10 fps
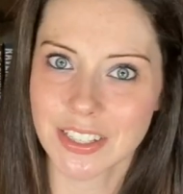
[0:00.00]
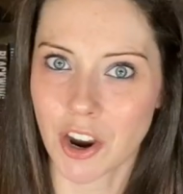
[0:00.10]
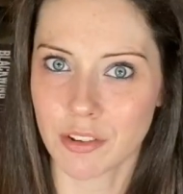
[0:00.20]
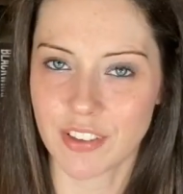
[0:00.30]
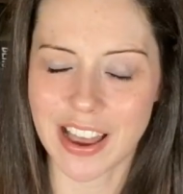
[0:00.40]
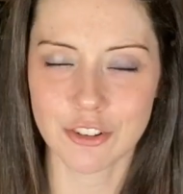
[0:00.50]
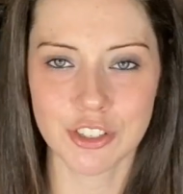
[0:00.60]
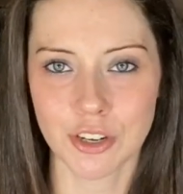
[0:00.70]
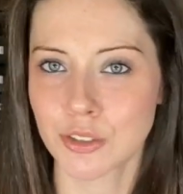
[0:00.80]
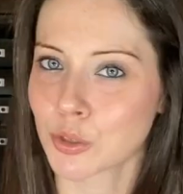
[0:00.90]
artifact, she
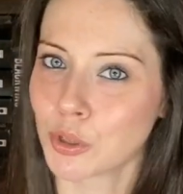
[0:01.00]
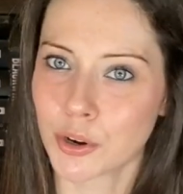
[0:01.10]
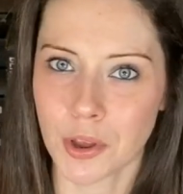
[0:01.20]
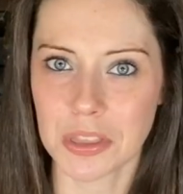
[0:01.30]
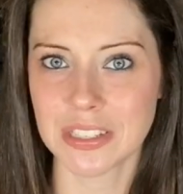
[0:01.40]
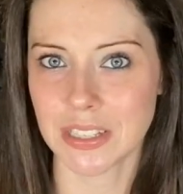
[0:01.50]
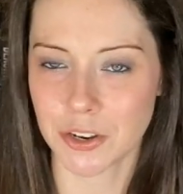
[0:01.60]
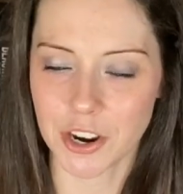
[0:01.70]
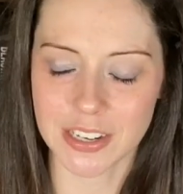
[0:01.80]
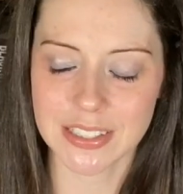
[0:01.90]
starts to learn all these secrets,